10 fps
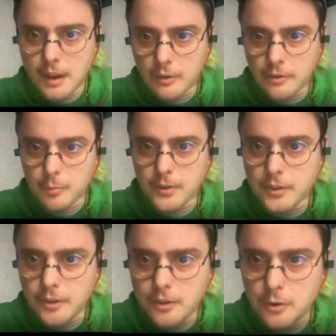Now it's
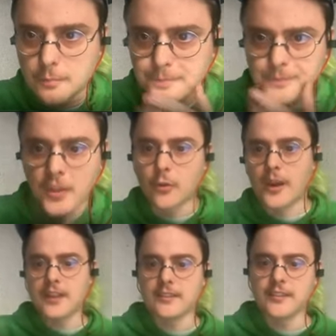blue.
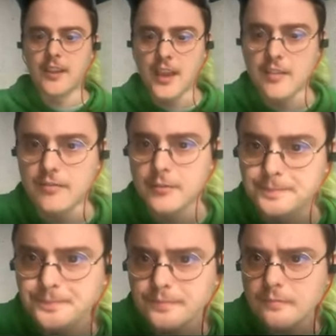So I hit save.
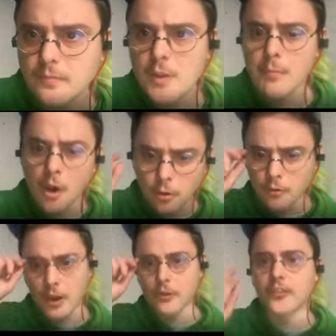
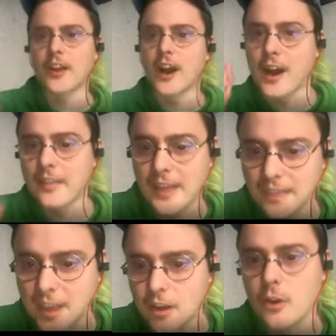Modal knows that uh,
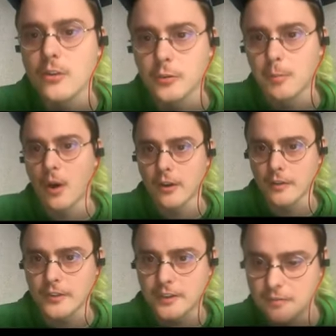that code is
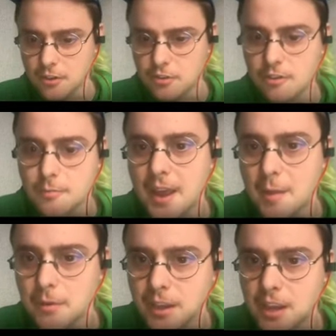part of the definition of
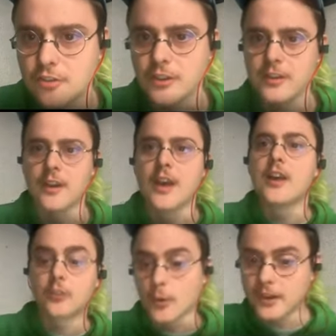my application.
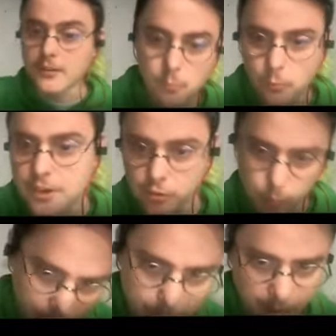So it we
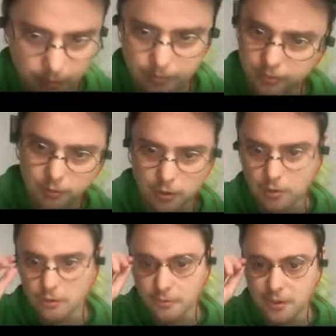just rebuilt the
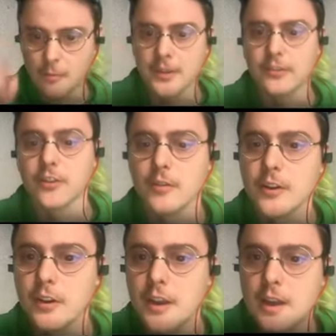little development
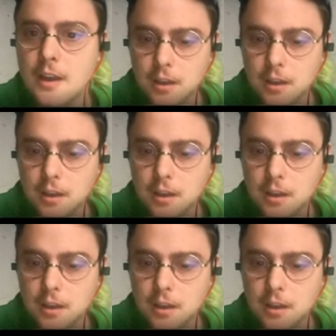server.